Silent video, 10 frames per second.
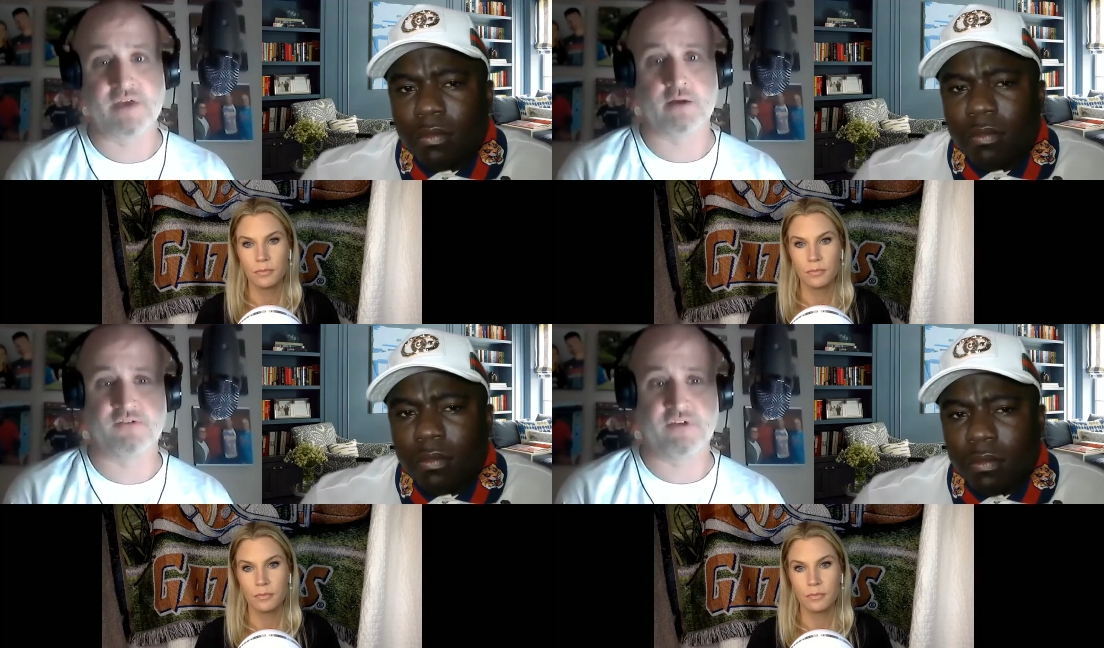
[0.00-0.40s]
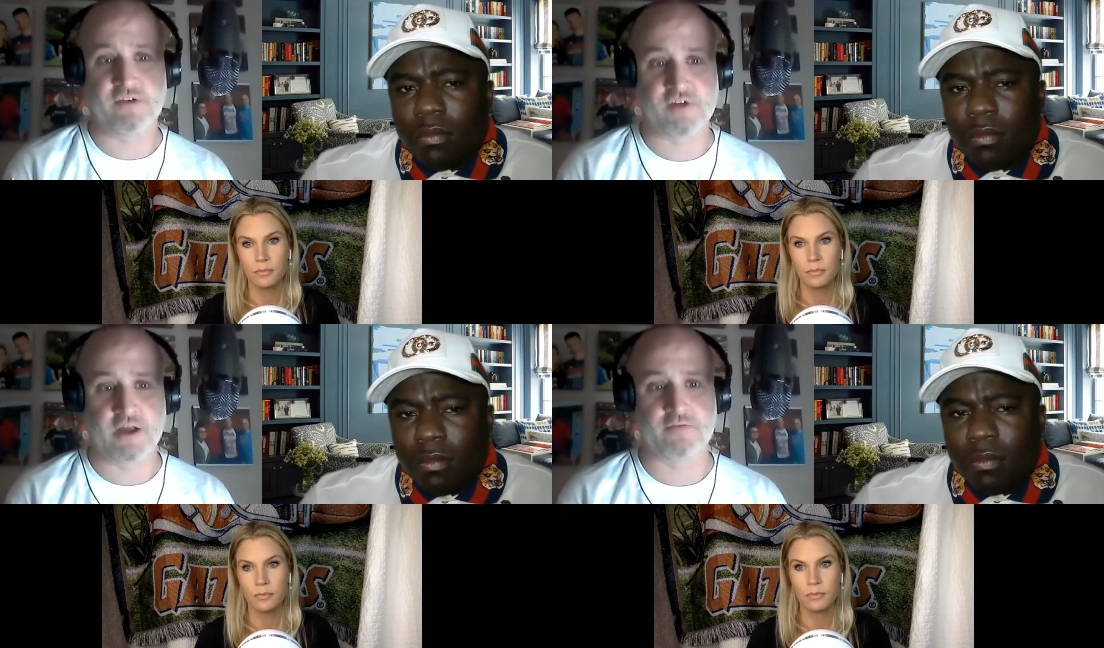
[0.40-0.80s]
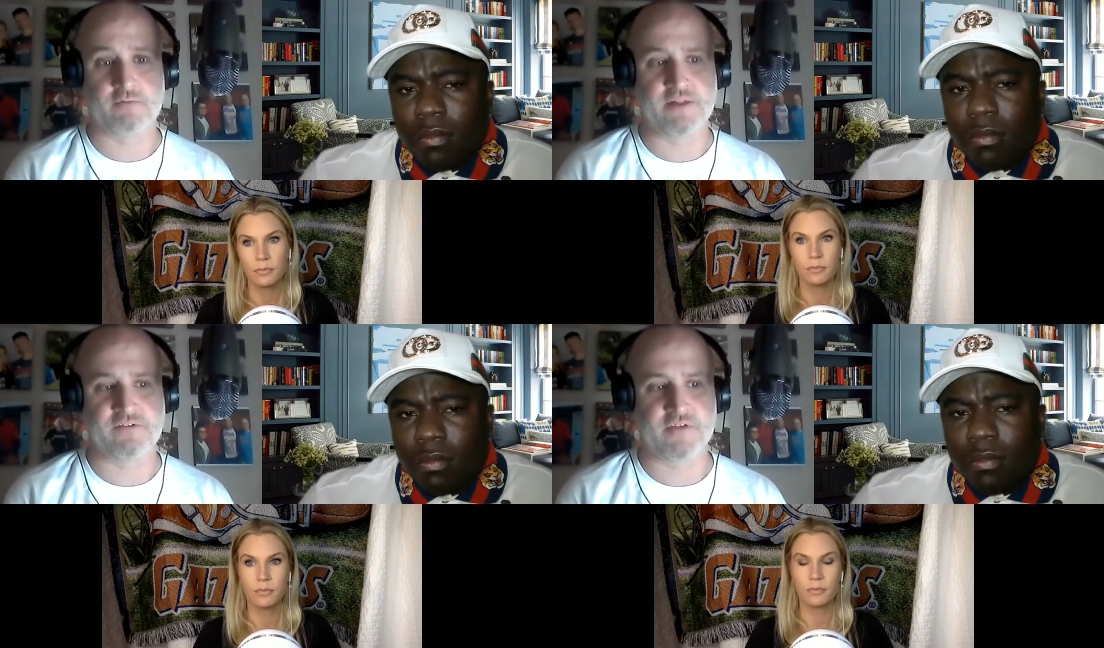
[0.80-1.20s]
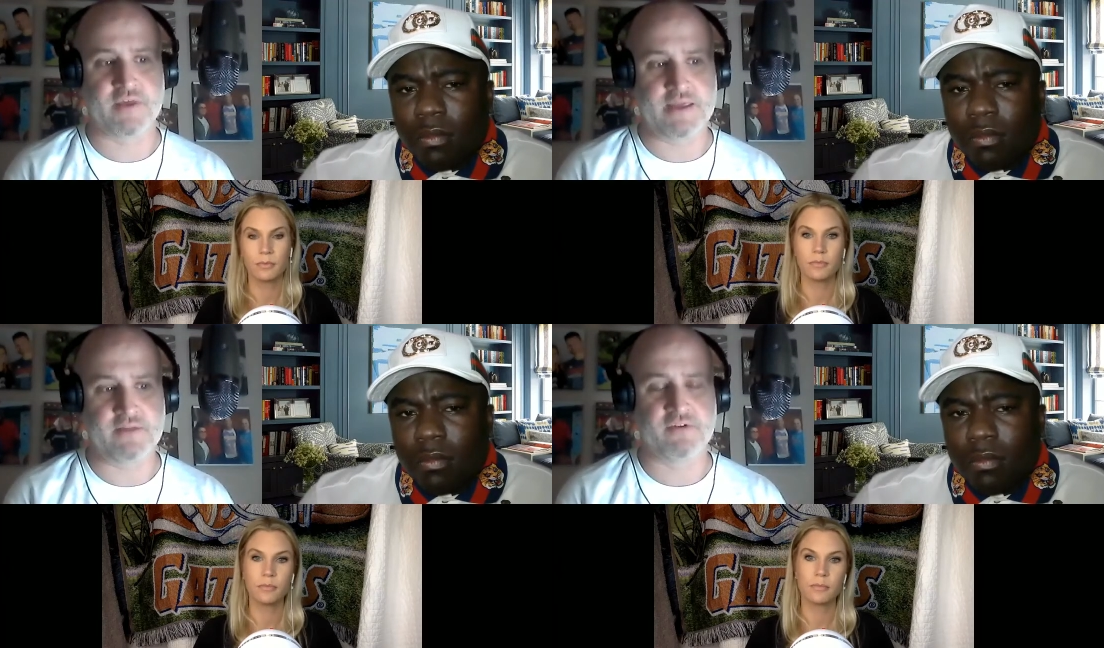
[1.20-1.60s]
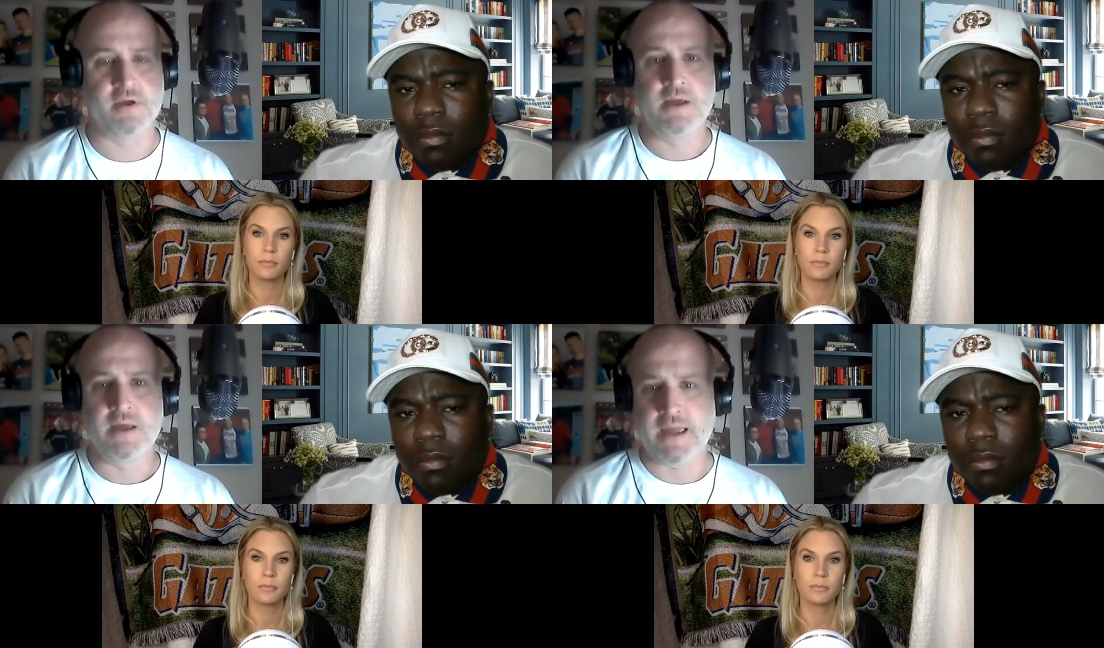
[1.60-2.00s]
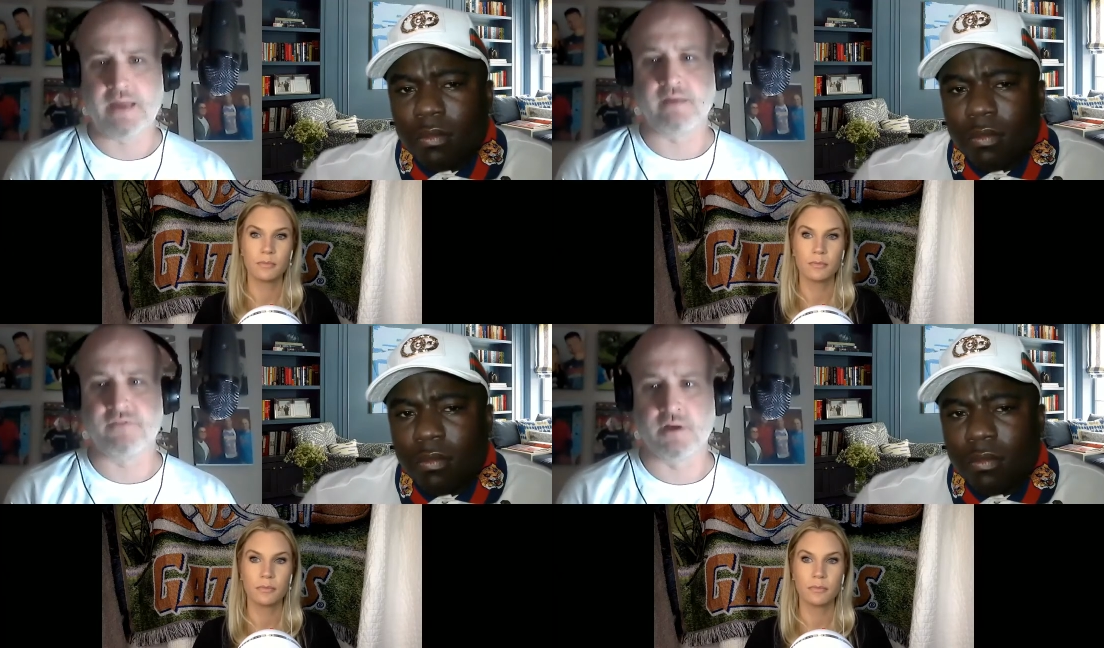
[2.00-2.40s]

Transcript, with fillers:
Speaker 1: Our station got the rights to the Heat. And